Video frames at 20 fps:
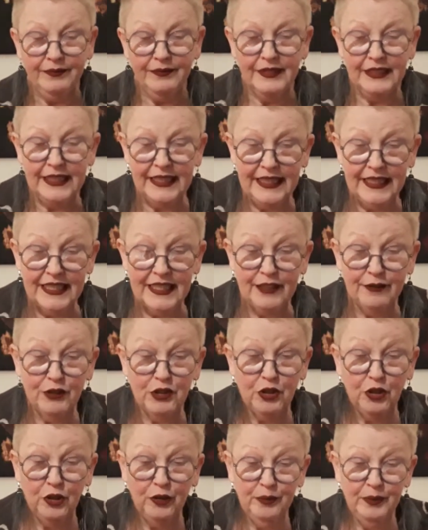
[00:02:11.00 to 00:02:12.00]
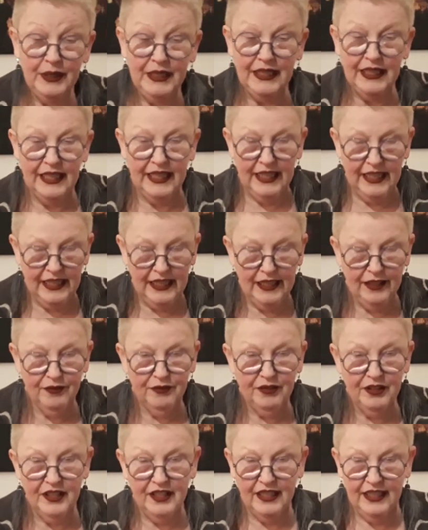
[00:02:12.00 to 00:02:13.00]
These have taught me
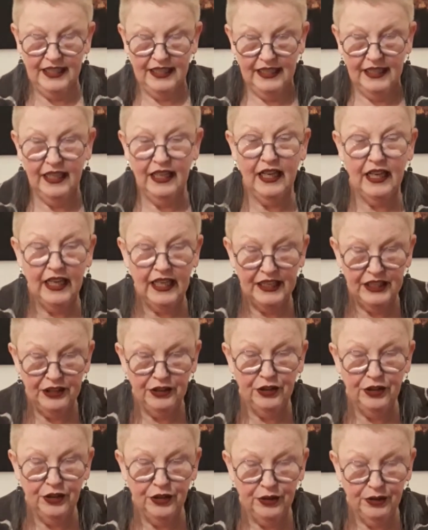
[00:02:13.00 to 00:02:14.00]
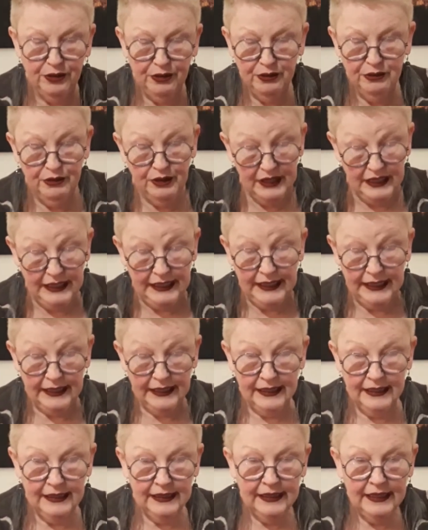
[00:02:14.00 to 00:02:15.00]
everything I know,
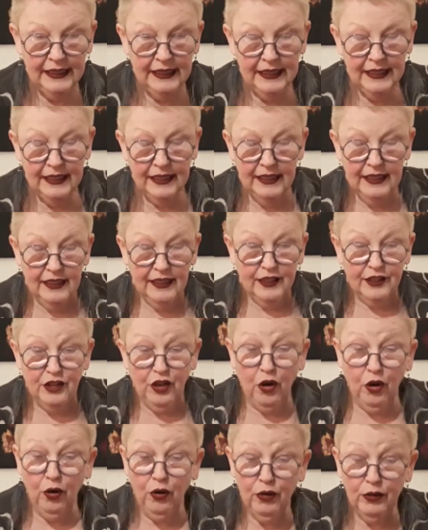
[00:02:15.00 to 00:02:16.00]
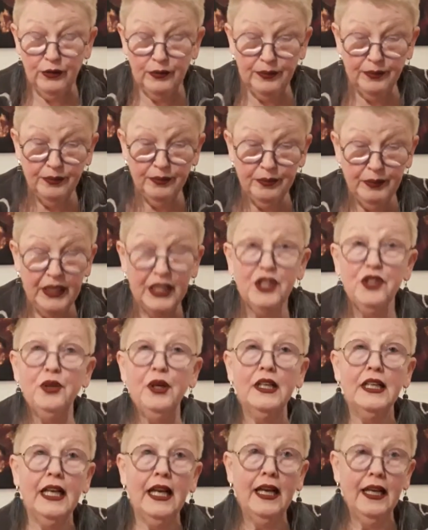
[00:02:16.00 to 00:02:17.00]
really. The whole major
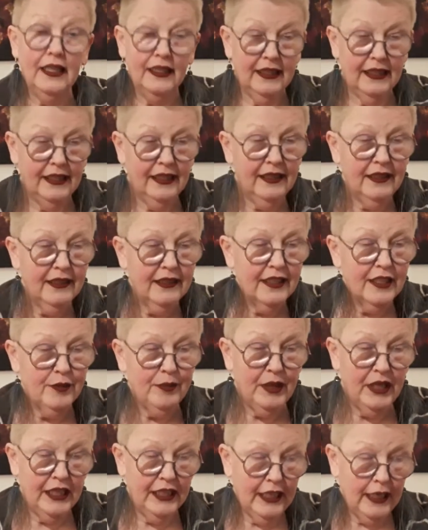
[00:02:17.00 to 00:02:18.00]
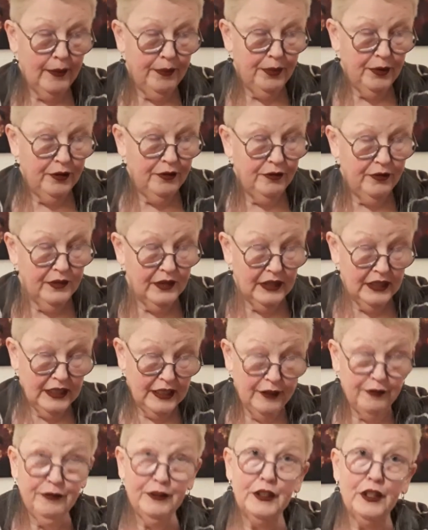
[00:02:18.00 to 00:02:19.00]
arcana is made up of
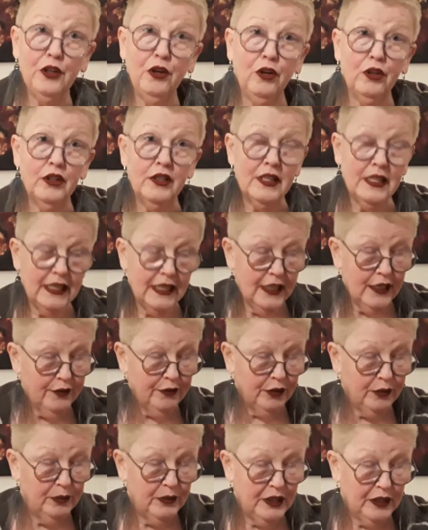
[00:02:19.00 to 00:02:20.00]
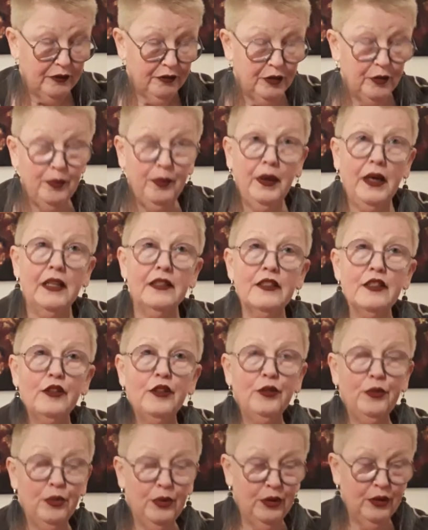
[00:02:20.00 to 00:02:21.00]
different goddesses from different parts of
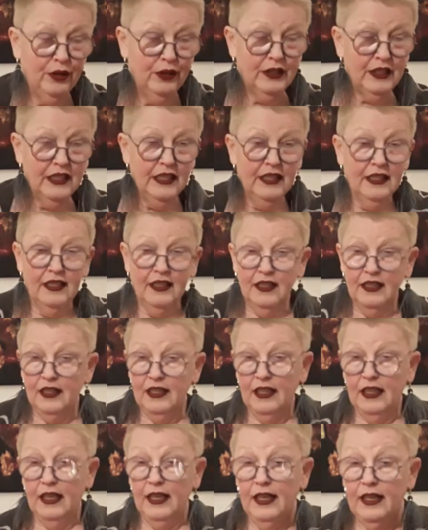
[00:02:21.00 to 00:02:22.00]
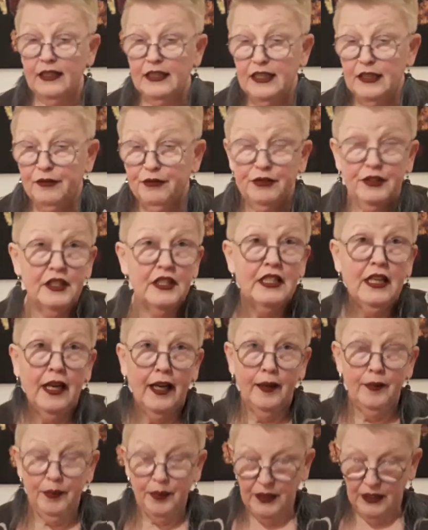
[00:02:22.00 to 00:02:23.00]
the world and different
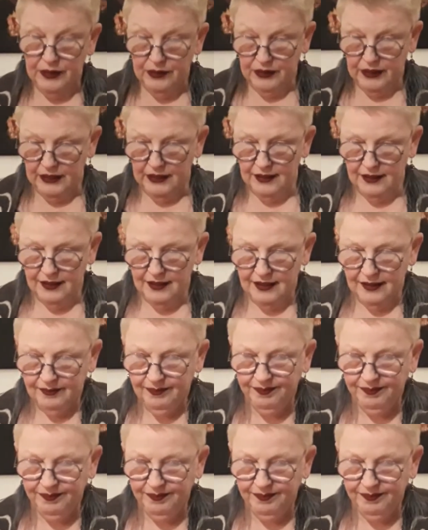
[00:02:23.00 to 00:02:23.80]
time periods.